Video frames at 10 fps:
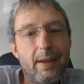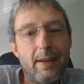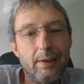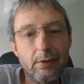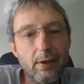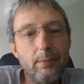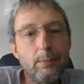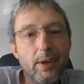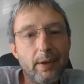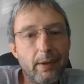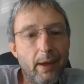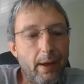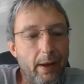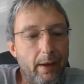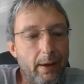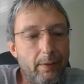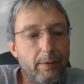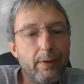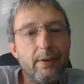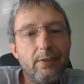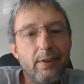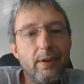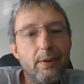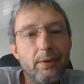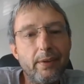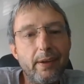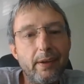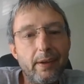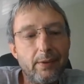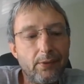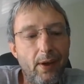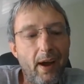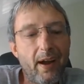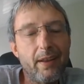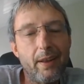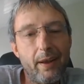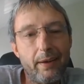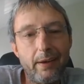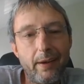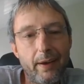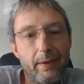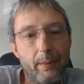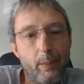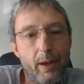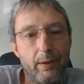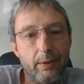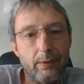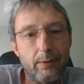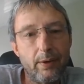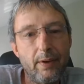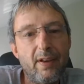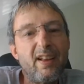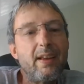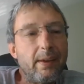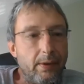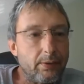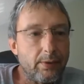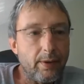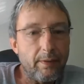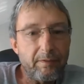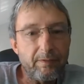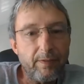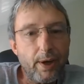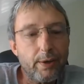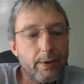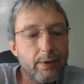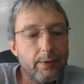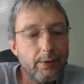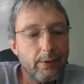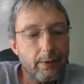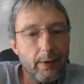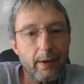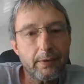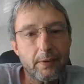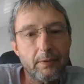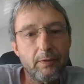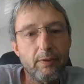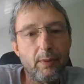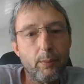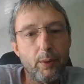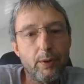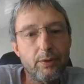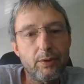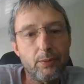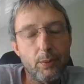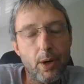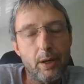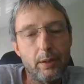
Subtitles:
It seems like every single thing that's highlighted on the menus is the farthest selection from what you want.